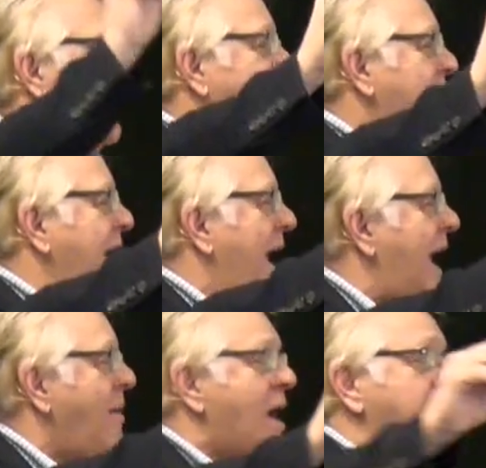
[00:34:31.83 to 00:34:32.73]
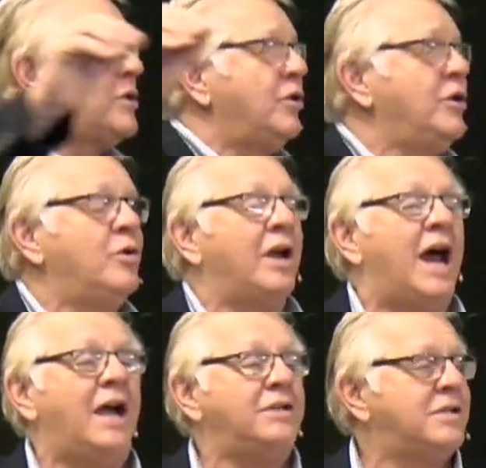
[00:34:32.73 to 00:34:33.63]
every name. So you and
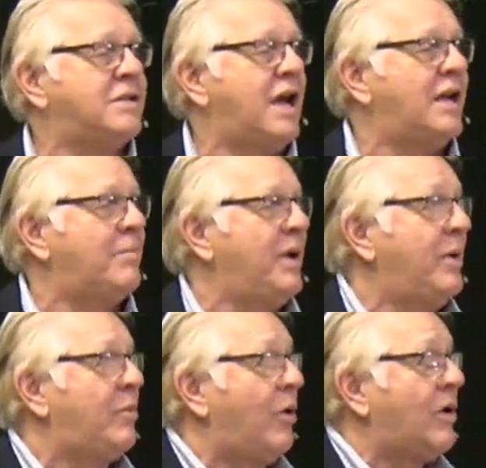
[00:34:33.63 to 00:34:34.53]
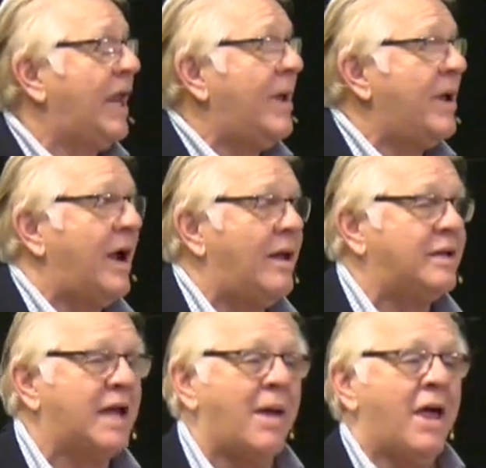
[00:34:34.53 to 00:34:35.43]
I just got to be proclaiming all
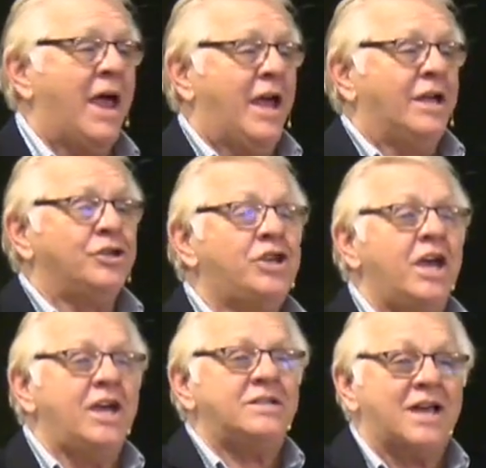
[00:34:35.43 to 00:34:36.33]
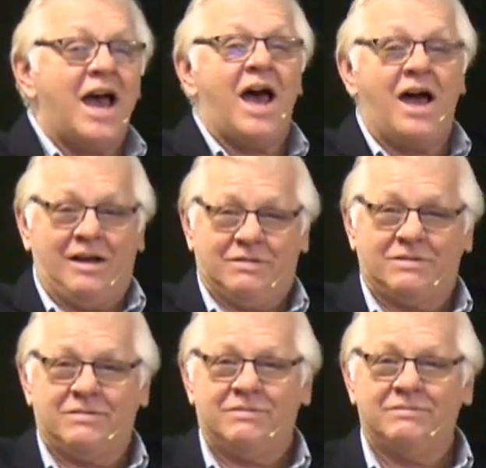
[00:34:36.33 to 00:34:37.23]
the time,
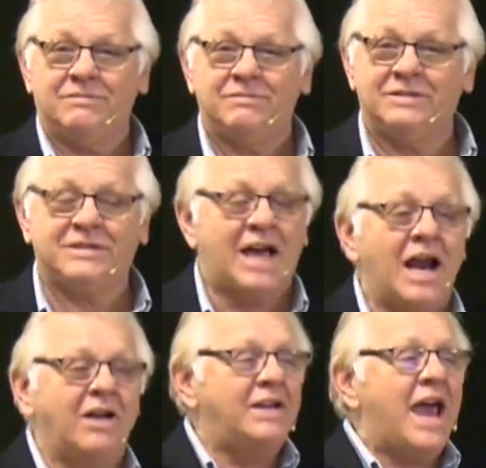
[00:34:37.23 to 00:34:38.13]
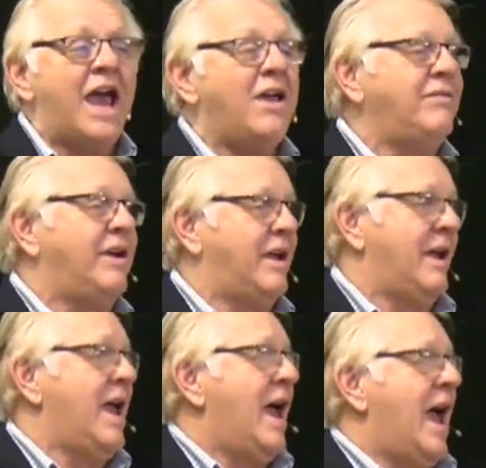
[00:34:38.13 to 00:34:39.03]
Jesus, Son of David,
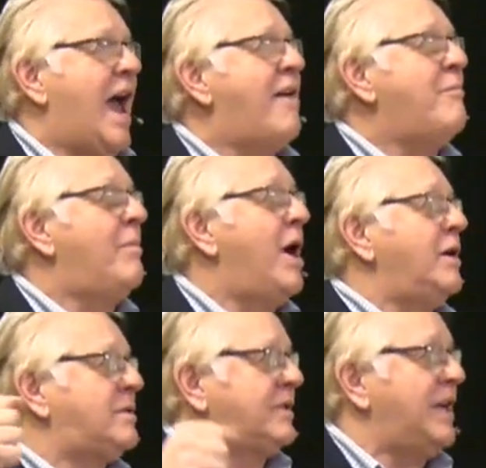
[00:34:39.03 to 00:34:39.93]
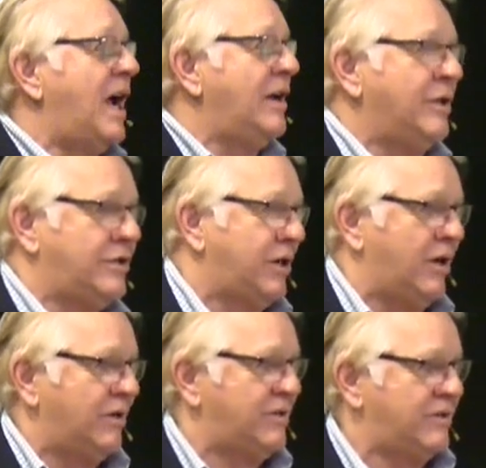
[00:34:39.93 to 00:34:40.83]
have mercy on the
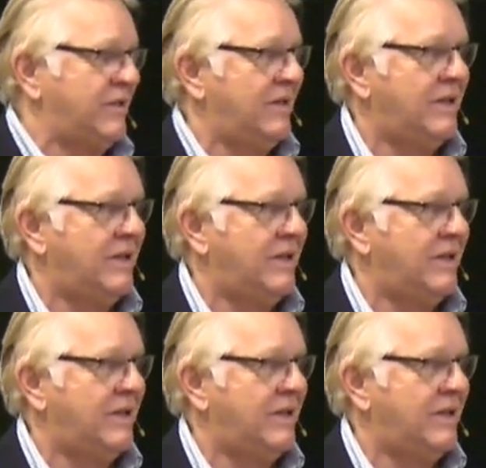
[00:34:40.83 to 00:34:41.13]
church.